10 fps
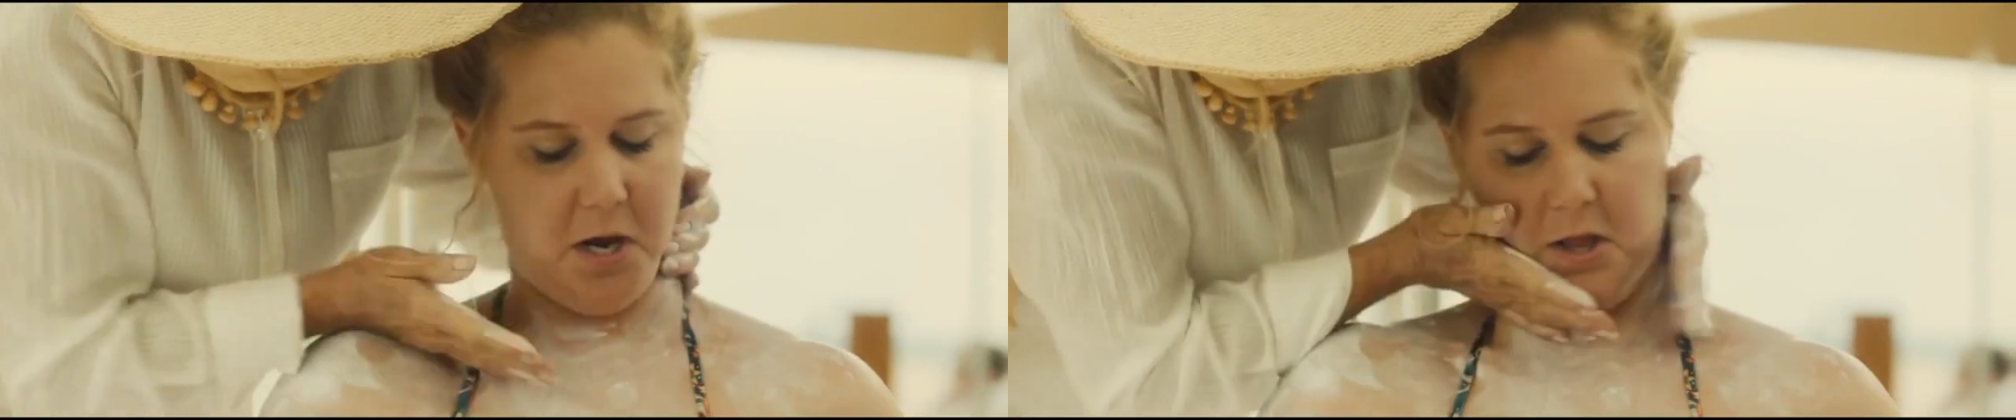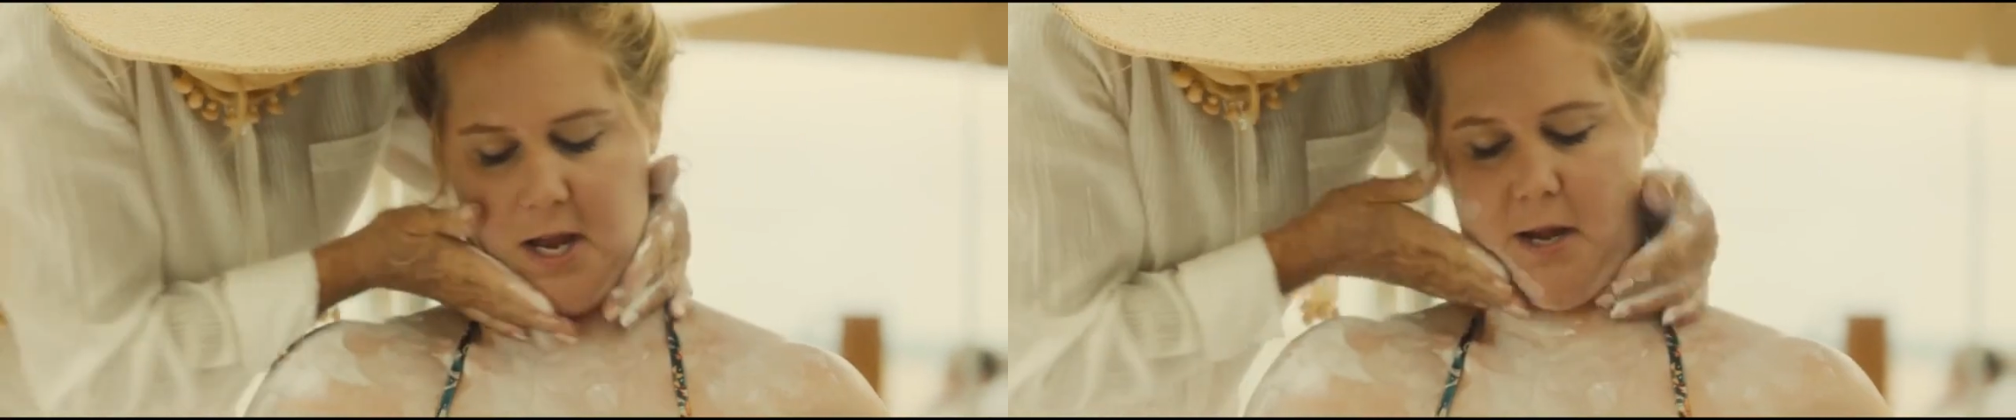
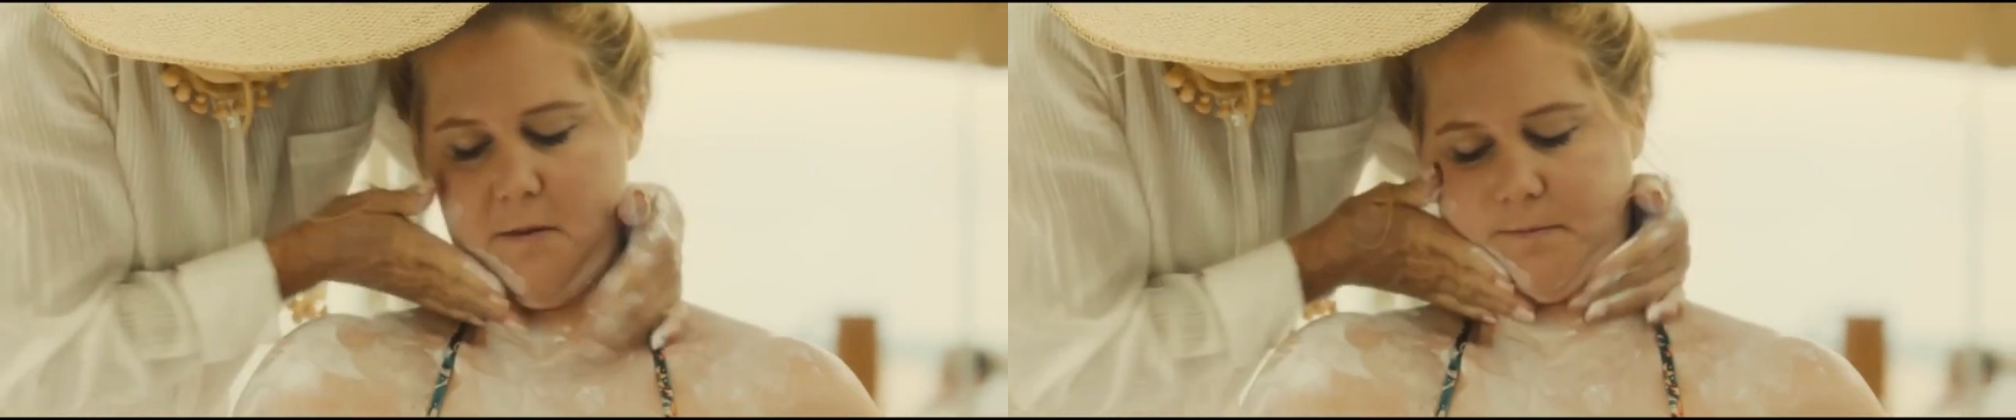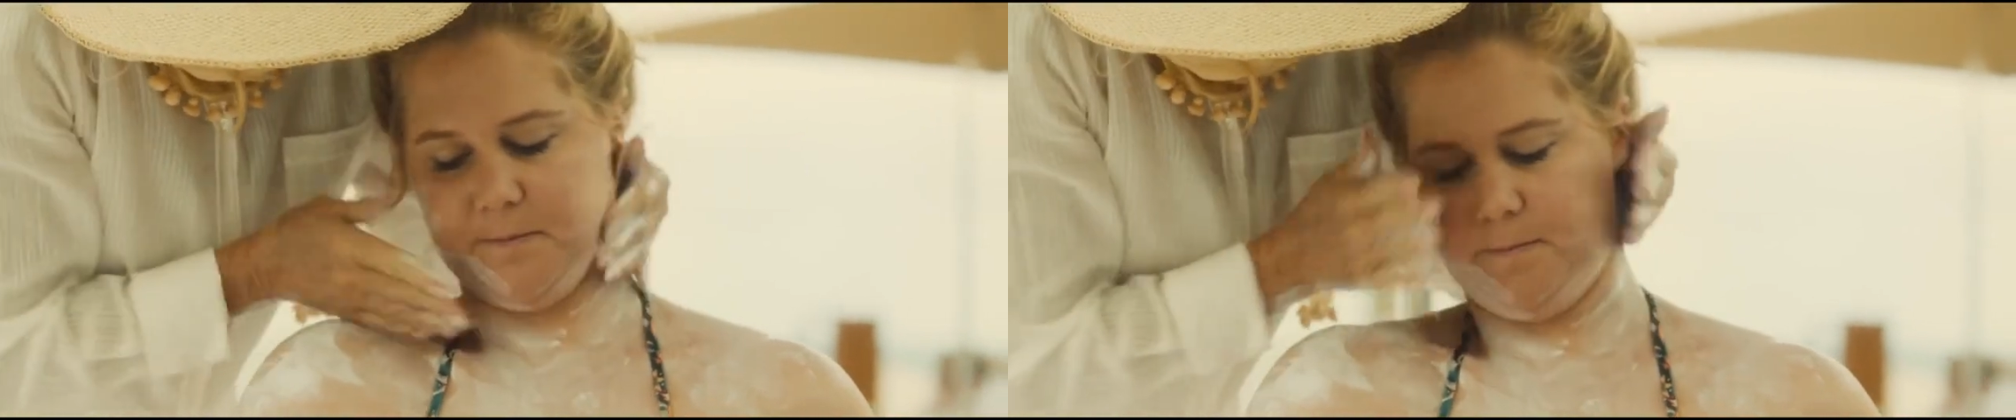on a lot.
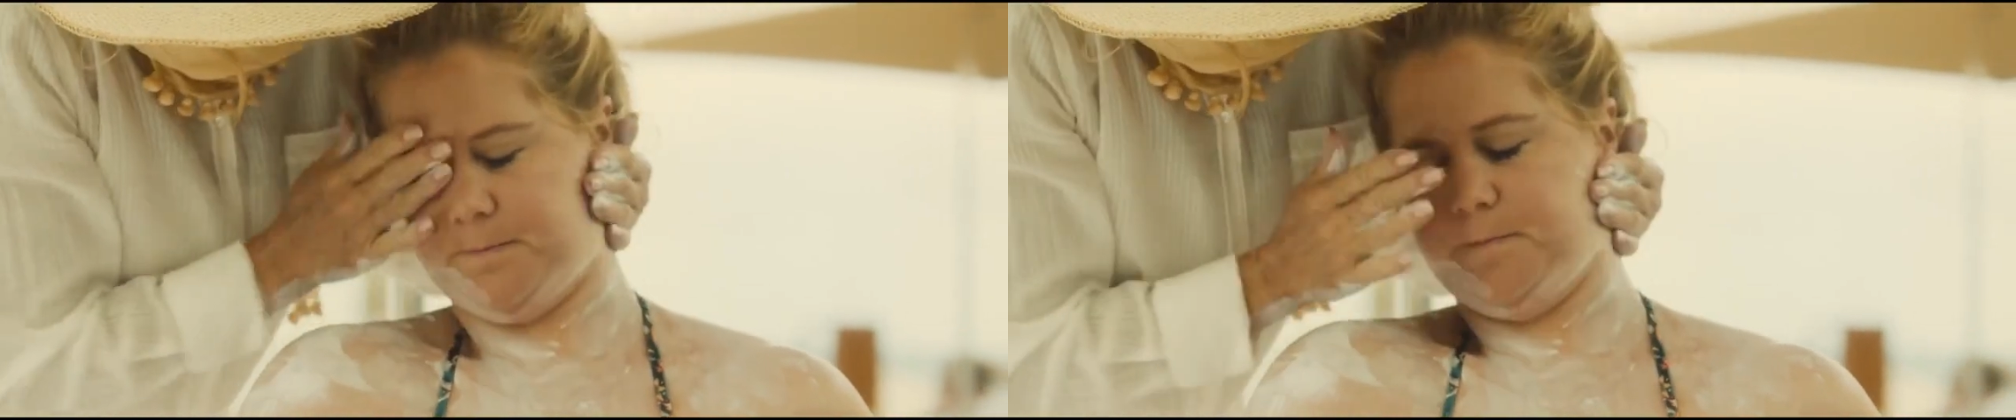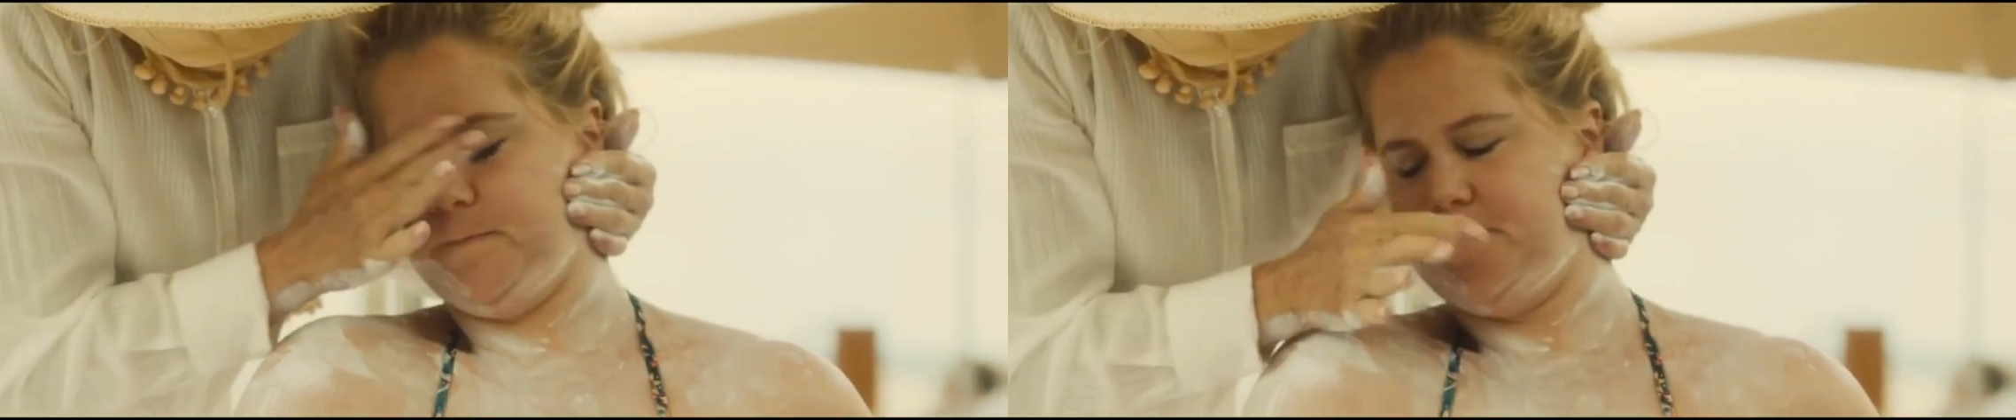No,
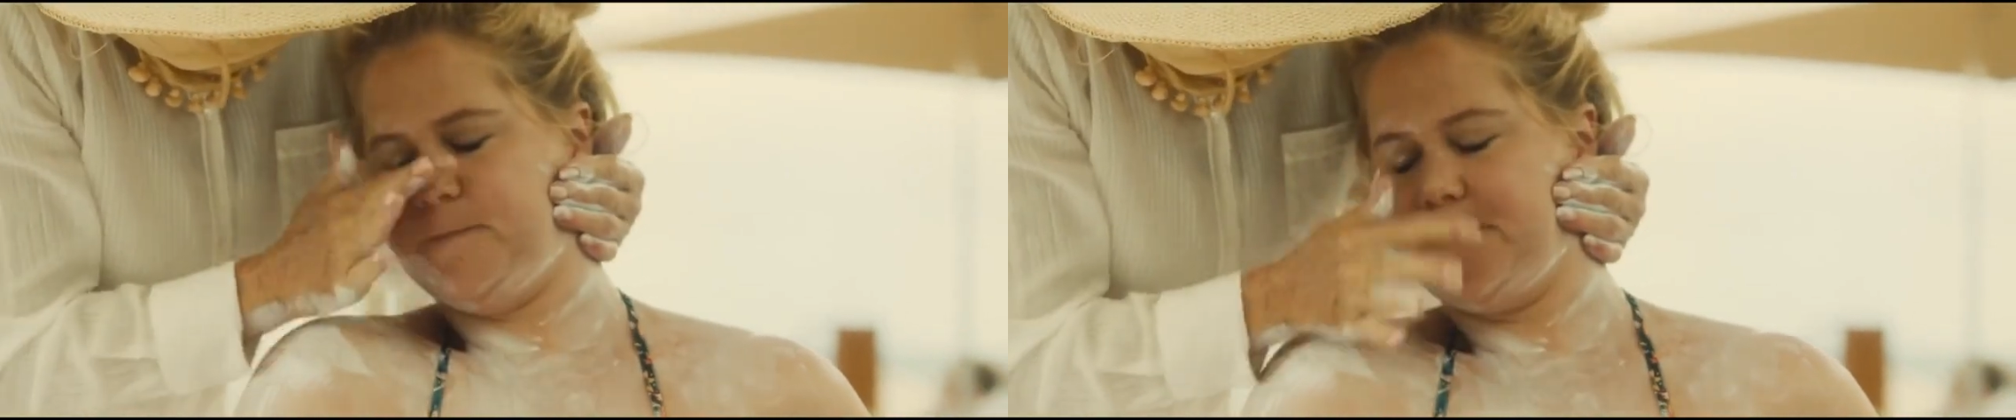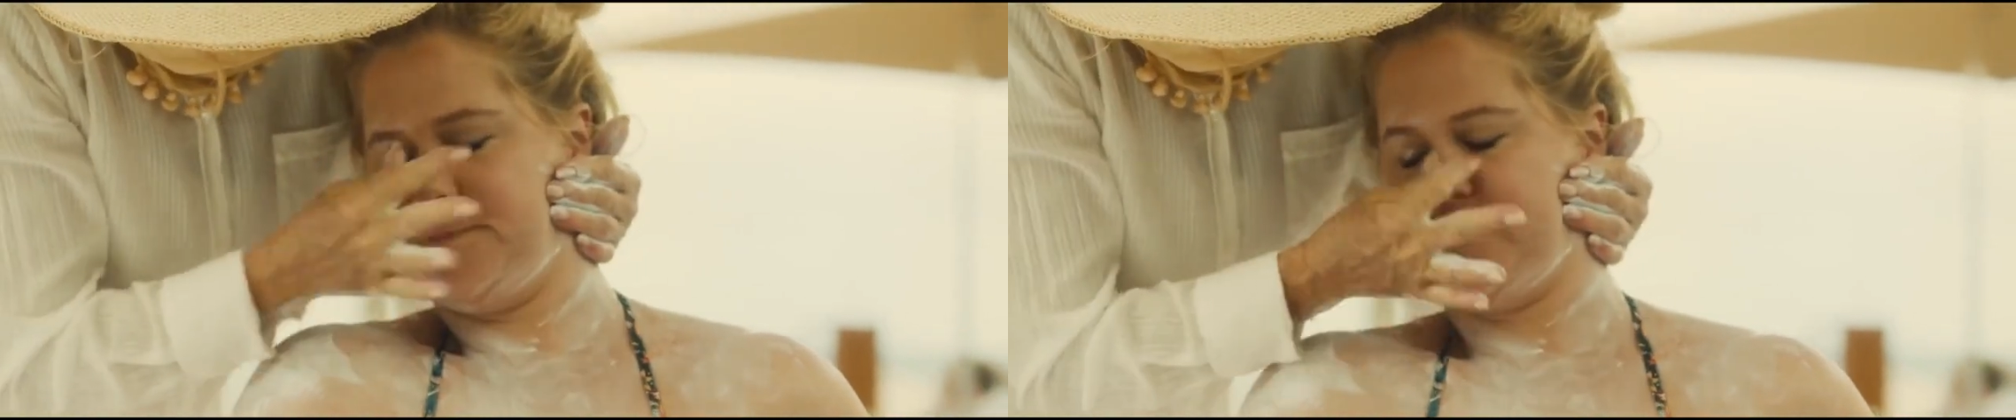just here, when
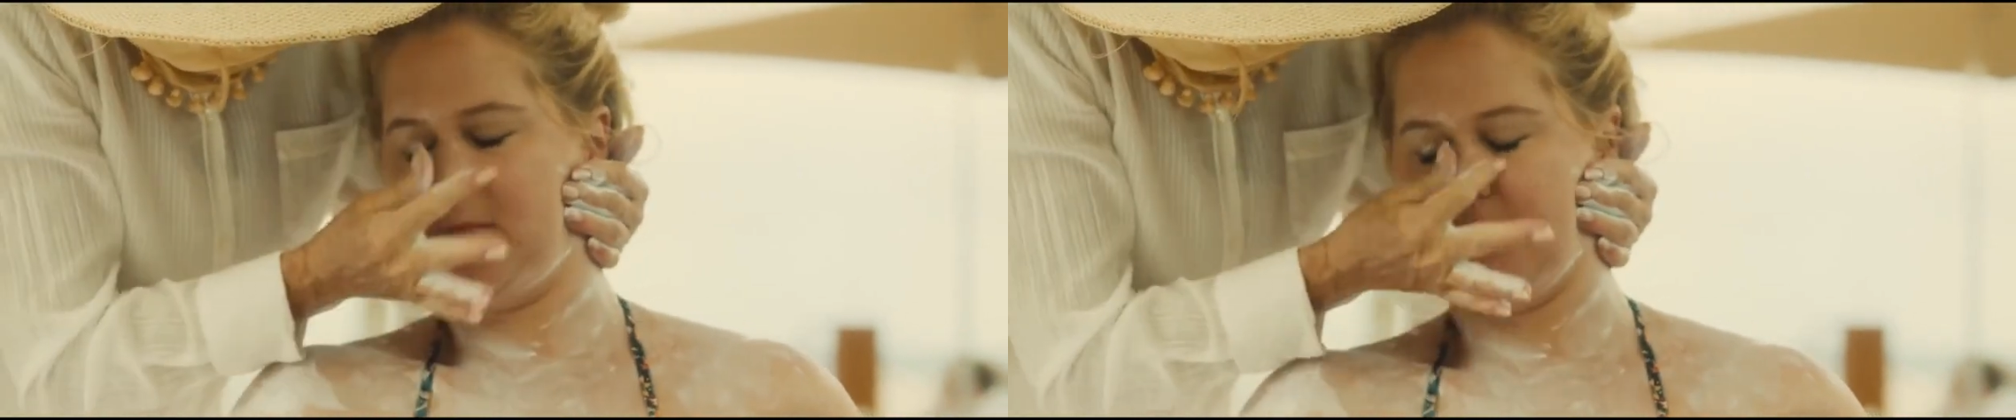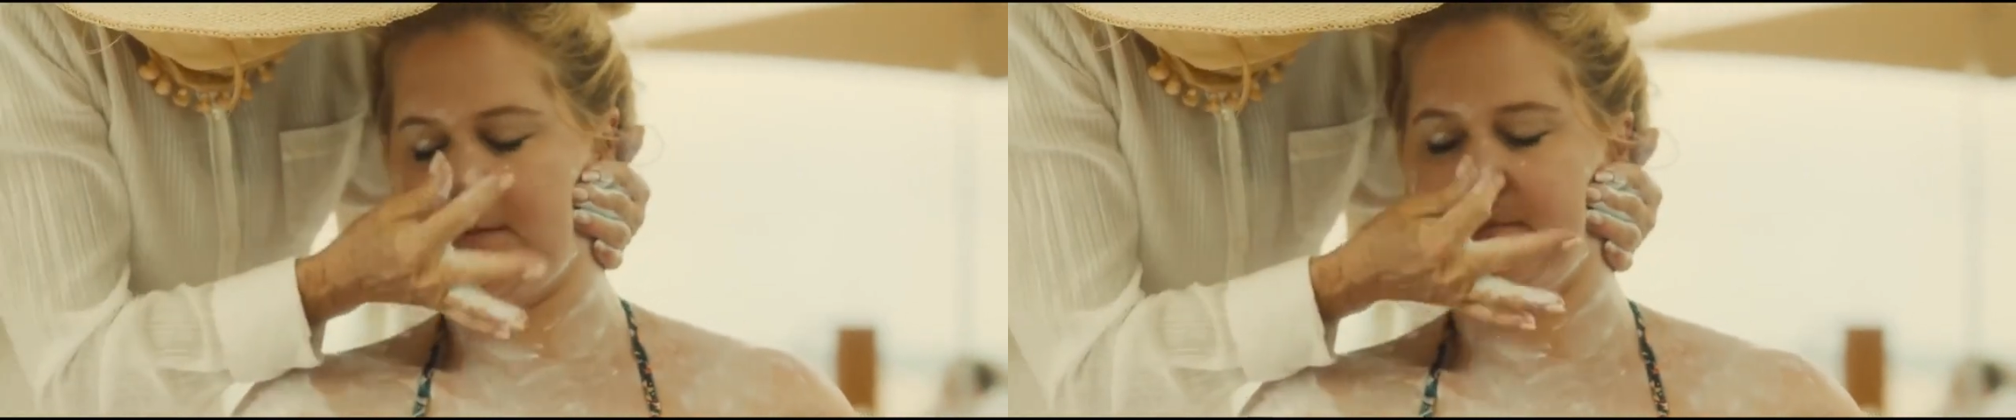you need
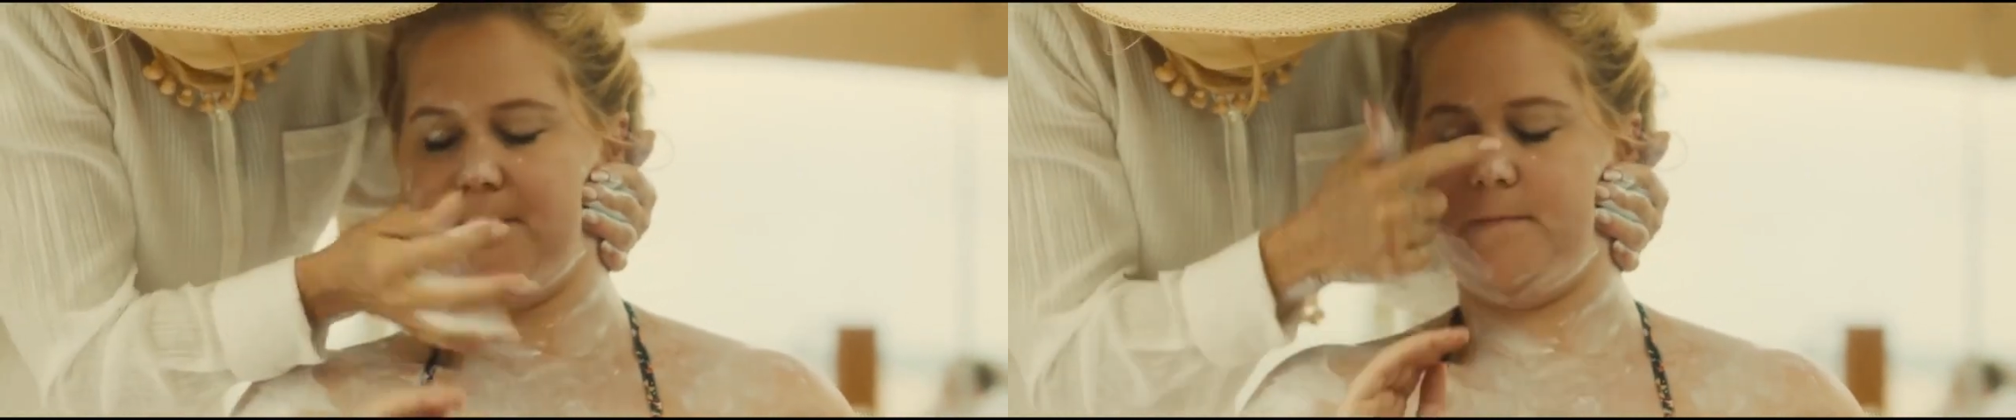it here.